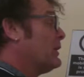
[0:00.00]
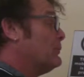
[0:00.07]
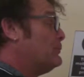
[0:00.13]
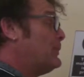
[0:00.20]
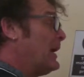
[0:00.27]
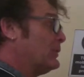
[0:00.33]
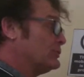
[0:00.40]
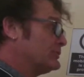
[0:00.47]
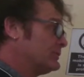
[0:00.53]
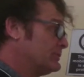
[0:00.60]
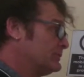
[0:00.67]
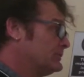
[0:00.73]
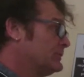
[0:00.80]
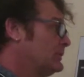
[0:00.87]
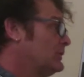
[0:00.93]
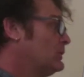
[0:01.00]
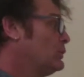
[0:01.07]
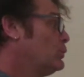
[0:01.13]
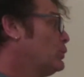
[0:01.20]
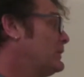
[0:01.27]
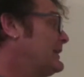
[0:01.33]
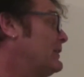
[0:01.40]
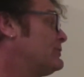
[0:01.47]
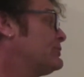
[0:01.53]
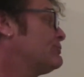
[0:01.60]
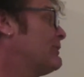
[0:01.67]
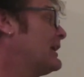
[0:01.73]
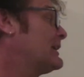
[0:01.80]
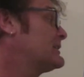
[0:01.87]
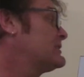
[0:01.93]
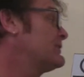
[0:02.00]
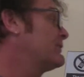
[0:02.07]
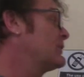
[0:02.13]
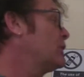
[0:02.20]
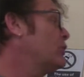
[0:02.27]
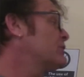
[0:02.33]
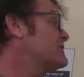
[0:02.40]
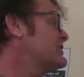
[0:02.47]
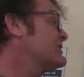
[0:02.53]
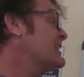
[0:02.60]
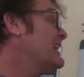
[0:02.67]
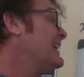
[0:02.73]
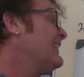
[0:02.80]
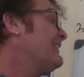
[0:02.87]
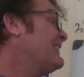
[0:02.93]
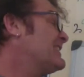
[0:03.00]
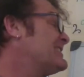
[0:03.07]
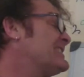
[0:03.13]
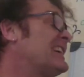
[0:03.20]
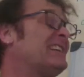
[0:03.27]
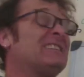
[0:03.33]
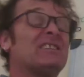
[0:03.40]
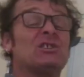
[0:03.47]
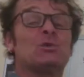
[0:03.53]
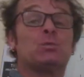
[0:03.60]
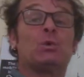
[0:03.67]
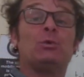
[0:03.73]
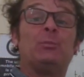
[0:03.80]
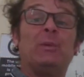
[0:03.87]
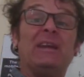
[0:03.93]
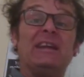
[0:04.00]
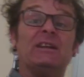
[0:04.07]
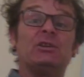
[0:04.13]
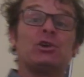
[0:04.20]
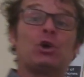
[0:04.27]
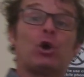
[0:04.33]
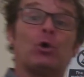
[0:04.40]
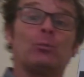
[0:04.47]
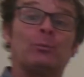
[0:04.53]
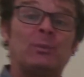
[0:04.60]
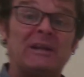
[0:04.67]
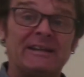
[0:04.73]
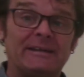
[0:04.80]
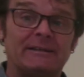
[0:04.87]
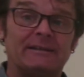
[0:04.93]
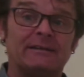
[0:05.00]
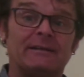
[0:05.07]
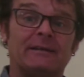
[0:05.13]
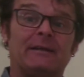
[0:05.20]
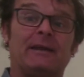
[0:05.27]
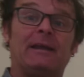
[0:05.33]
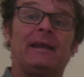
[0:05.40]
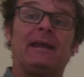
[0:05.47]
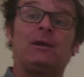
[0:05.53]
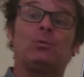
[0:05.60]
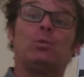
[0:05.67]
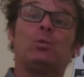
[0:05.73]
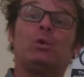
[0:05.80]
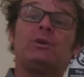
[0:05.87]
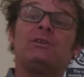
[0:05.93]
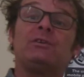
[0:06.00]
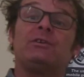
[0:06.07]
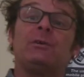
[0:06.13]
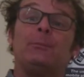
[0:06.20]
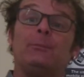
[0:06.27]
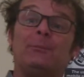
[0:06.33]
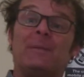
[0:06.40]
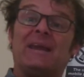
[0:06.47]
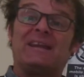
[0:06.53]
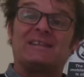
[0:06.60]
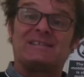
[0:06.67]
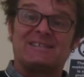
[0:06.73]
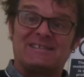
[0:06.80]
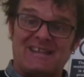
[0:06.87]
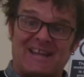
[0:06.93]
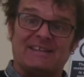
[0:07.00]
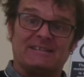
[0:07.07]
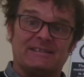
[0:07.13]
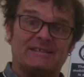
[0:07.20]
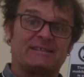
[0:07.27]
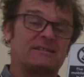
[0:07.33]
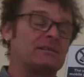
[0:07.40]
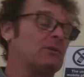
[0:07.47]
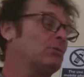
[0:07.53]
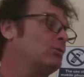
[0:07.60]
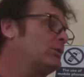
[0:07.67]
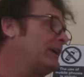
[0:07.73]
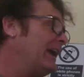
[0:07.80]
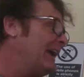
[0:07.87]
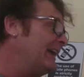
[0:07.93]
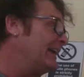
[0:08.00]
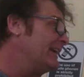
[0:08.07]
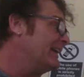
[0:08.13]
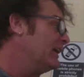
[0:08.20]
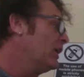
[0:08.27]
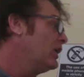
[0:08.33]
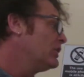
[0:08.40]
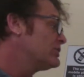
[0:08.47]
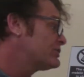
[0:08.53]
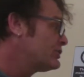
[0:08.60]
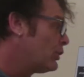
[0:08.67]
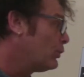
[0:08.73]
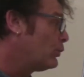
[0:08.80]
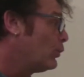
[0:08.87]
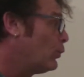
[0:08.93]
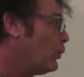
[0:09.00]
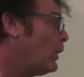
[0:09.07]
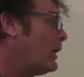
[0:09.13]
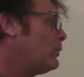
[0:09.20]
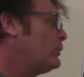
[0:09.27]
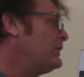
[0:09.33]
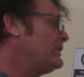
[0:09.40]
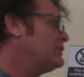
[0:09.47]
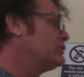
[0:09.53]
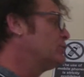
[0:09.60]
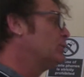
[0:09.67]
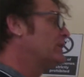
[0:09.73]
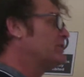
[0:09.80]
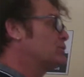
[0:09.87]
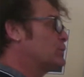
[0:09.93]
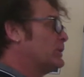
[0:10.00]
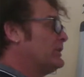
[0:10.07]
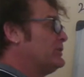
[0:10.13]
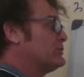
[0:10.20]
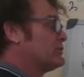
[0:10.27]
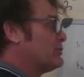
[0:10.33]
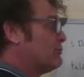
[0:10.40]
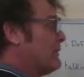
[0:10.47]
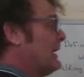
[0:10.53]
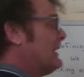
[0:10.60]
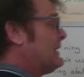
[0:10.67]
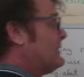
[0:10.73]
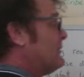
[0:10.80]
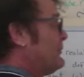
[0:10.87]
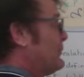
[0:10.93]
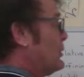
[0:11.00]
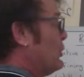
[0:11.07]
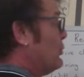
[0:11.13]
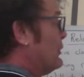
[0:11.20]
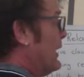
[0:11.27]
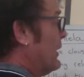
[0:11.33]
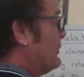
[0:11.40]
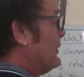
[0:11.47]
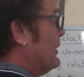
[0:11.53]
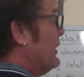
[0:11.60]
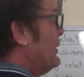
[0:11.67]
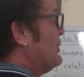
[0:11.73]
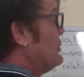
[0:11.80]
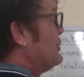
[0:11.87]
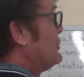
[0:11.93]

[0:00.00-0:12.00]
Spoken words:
about. Without the relative clauses, the sentence would be incomplete. It wouldn't make sense. Okay. So what we do is we use the relative pronoun to